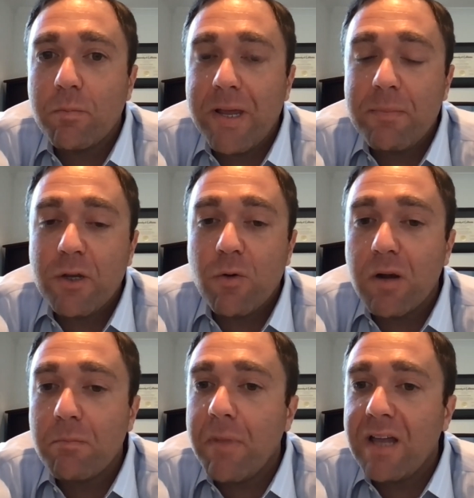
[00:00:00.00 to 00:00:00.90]
Maybe you
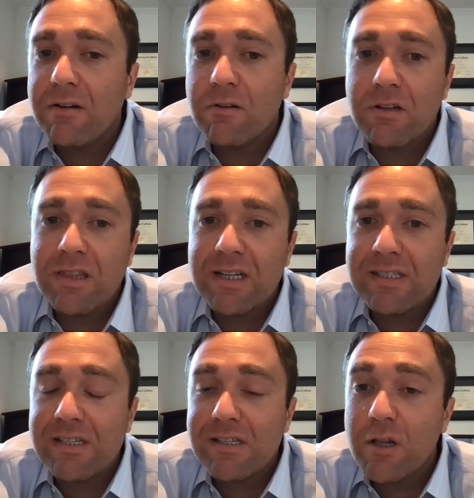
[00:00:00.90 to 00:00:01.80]
aren't monitoring
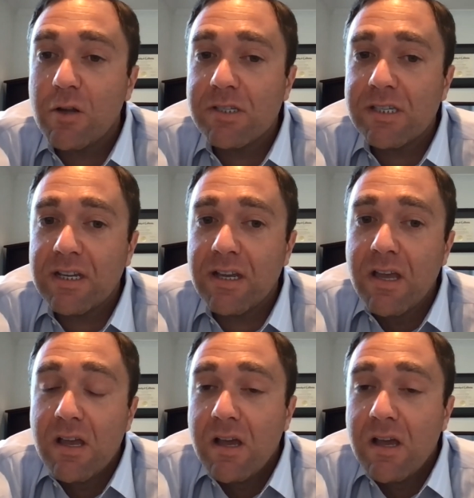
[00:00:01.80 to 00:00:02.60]
things as closely.